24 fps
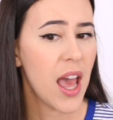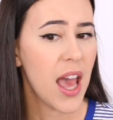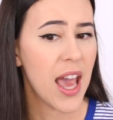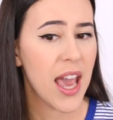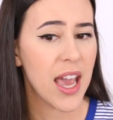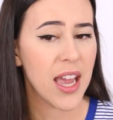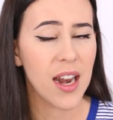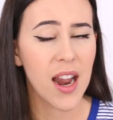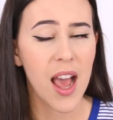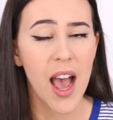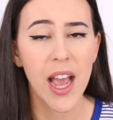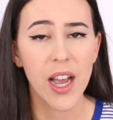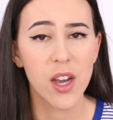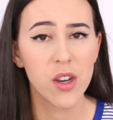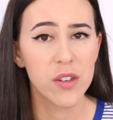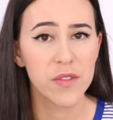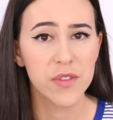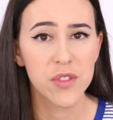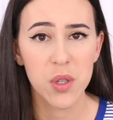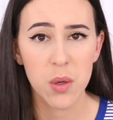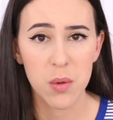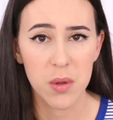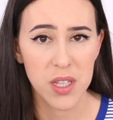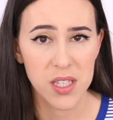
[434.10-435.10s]
And I could
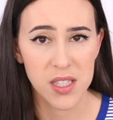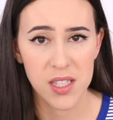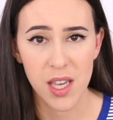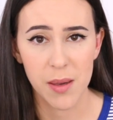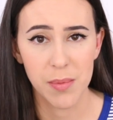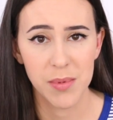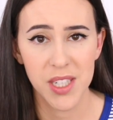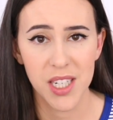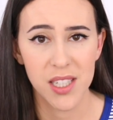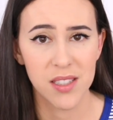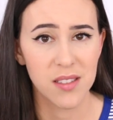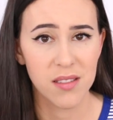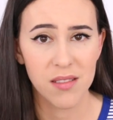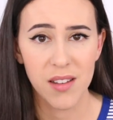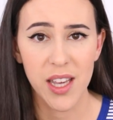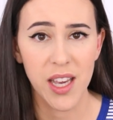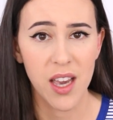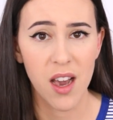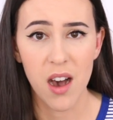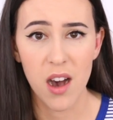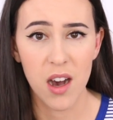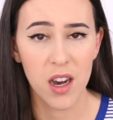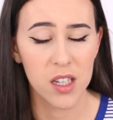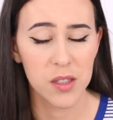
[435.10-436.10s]
have totally skipped it,
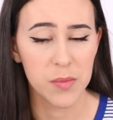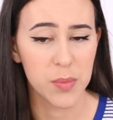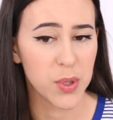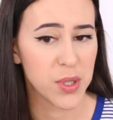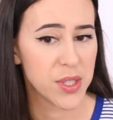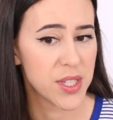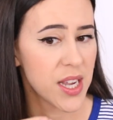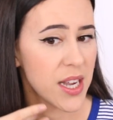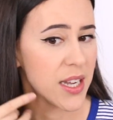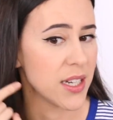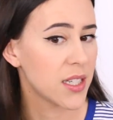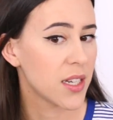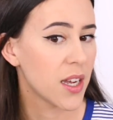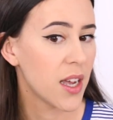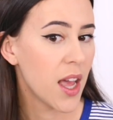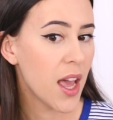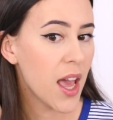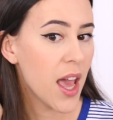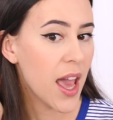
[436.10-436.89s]
like 100%.